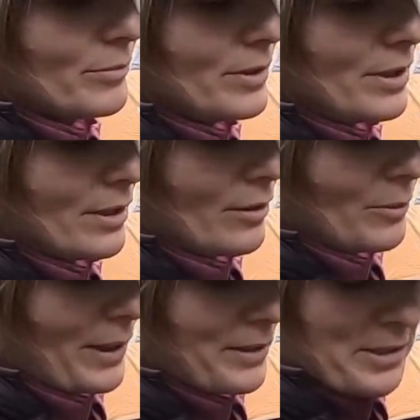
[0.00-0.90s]
you know,
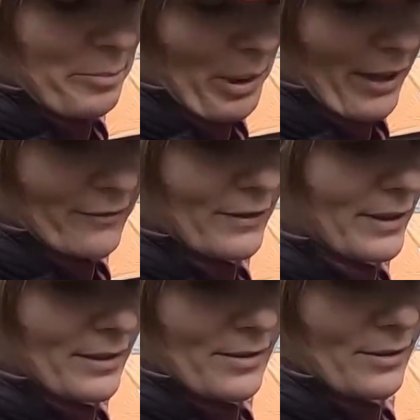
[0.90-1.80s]
we didn't plan for
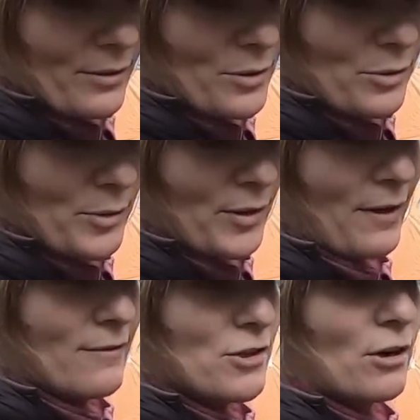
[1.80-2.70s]
this. So, of course, we don't
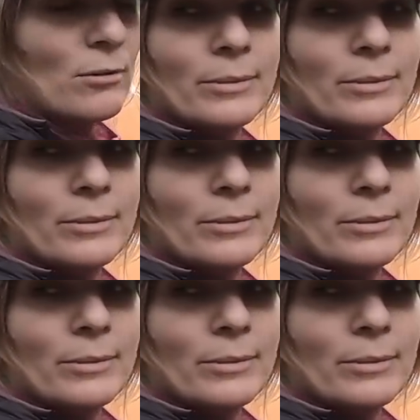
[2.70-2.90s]
have a shuttle